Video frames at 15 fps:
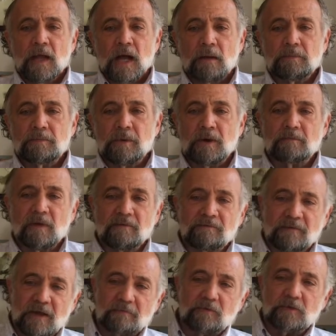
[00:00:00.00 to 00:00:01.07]
I'm preparing my
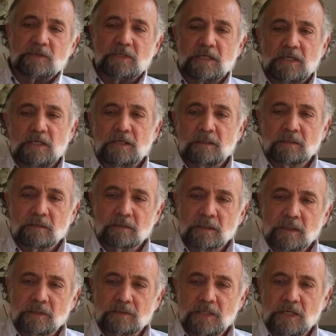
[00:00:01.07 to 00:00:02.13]
favorite tea,
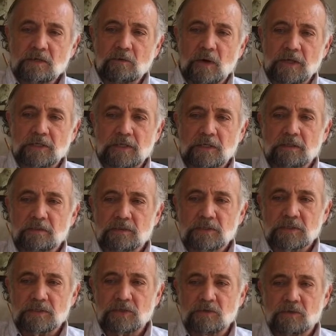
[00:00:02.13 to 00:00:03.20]
tea Kuan Yin. It's
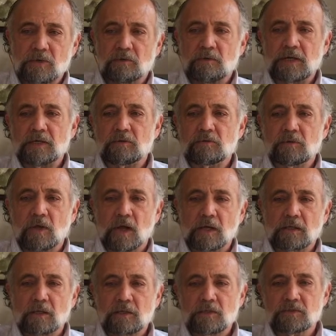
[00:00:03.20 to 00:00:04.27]
considered a green
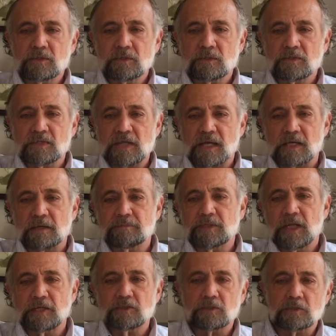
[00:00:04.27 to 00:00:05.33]
oolong, using this
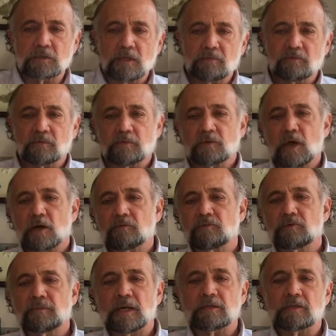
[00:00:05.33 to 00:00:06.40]
adaptation of the Gong-Fu
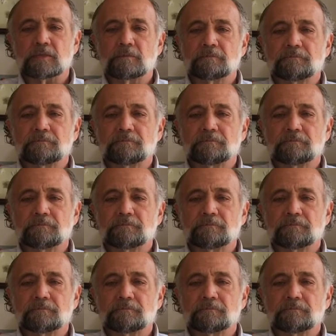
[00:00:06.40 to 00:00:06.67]
method.